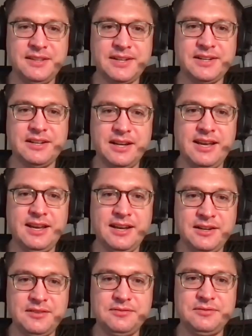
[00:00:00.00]
there. I
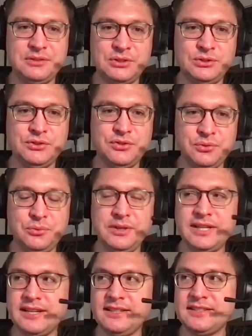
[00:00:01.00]
had a full two
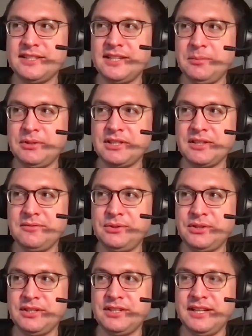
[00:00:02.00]
weekends, and I'm looking
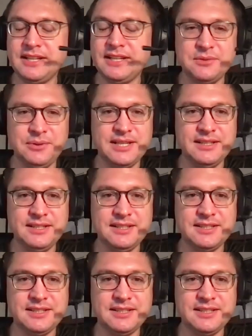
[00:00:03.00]
forward to next weekend.